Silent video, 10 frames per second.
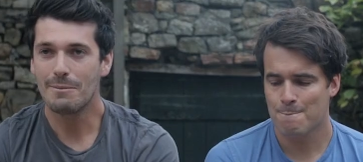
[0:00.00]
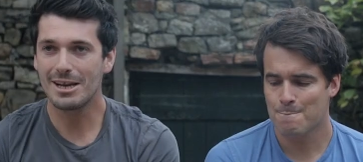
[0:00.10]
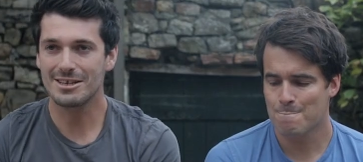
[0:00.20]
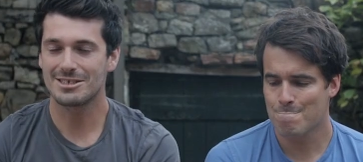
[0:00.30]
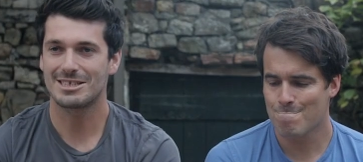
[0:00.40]
Speaker 1: But it
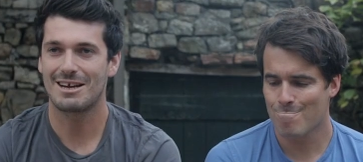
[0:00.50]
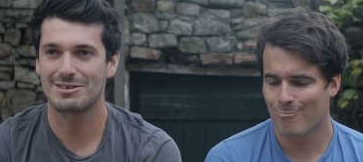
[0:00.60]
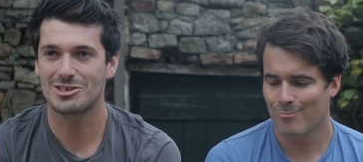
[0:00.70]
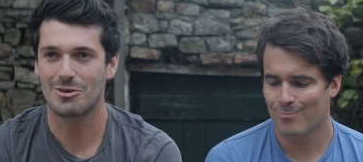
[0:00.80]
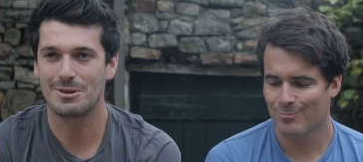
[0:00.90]
doesn't just have to
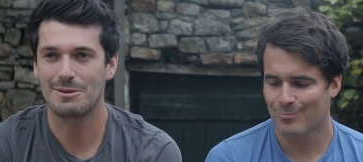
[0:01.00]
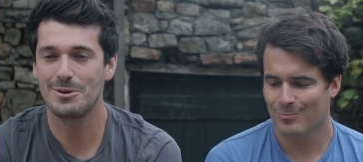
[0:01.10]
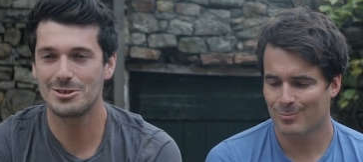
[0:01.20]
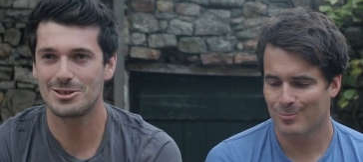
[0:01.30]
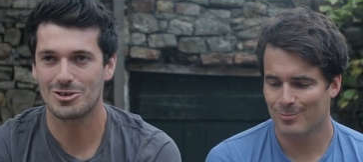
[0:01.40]
stop at the
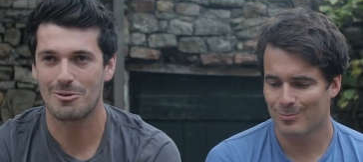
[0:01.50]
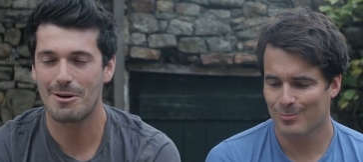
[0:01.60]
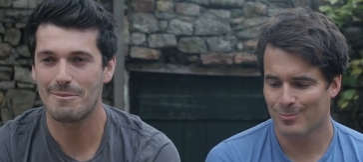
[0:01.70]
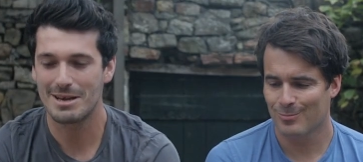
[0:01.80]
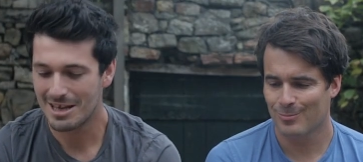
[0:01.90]
butcher shop. I
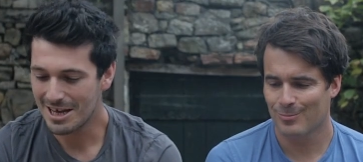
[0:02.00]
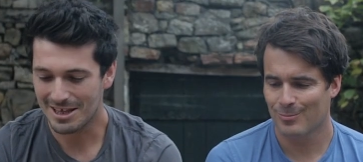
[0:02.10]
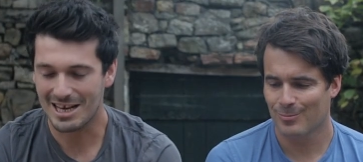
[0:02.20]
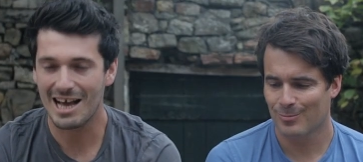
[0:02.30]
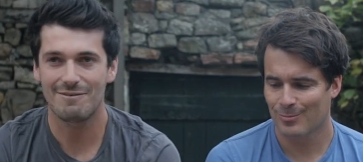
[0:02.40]
mean, the
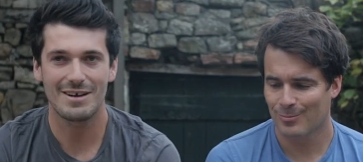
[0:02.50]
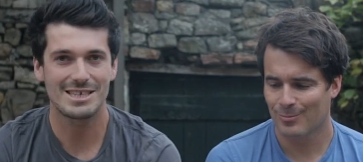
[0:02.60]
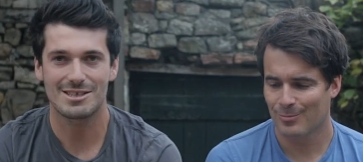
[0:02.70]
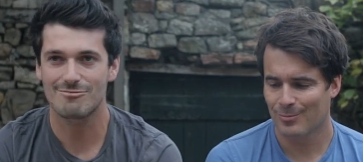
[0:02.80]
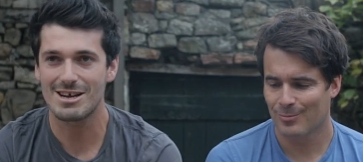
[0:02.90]

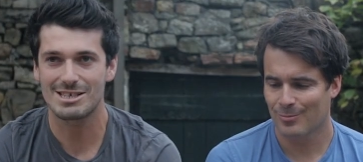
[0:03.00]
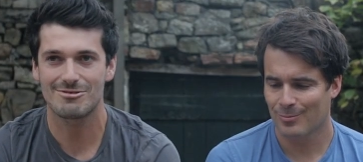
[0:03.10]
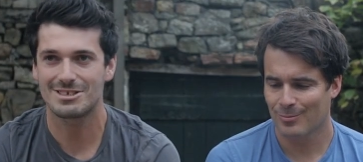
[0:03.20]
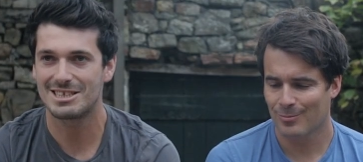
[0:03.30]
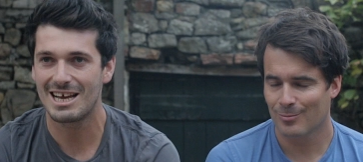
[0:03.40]
cafes, the
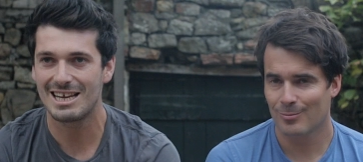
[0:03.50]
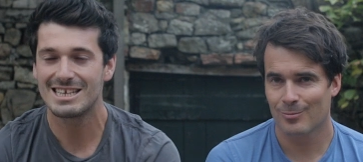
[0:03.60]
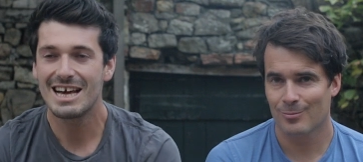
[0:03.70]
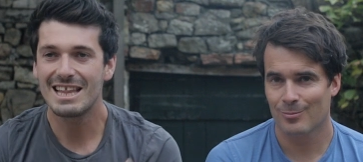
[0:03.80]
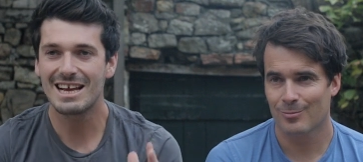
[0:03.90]
restaurants, the delis,
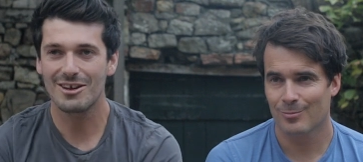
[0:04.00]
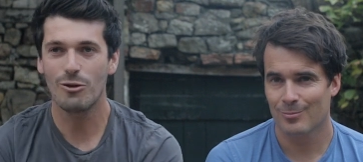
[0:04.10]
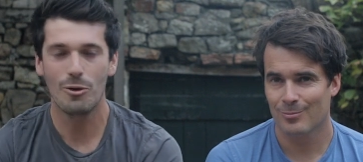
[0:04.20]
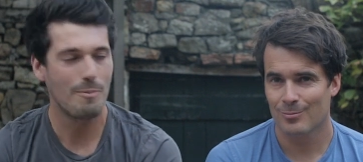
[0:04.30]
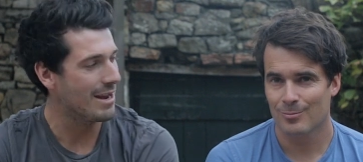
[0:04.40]
they can
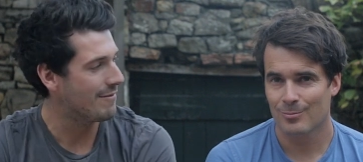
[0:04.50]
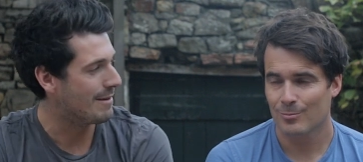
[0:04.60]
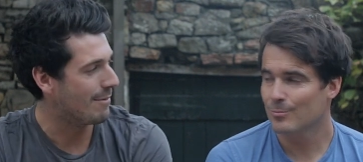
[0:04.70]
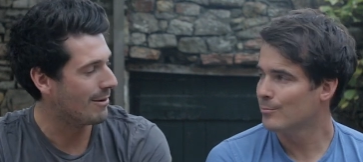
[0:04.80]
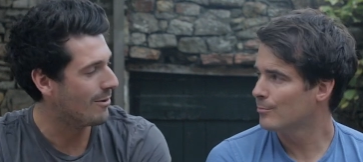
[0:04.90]
all
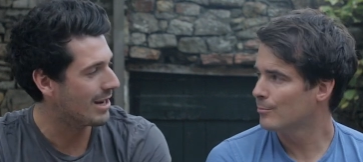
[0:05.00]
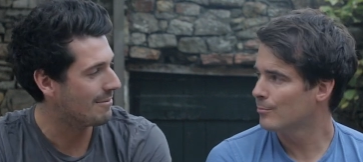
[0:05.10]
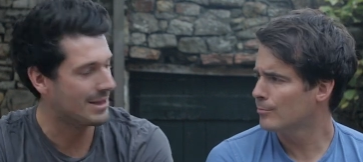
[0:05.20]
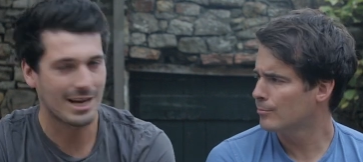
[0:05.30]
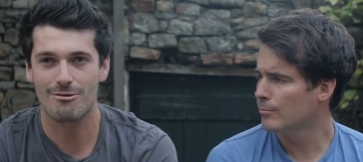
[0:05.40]
benefit by working
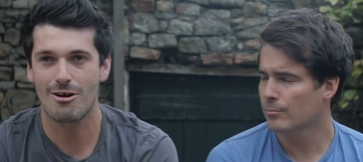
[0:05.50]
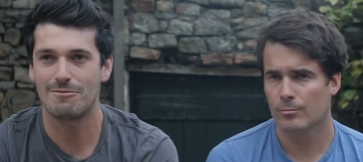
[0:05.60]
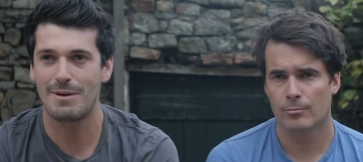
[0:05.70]
with their craft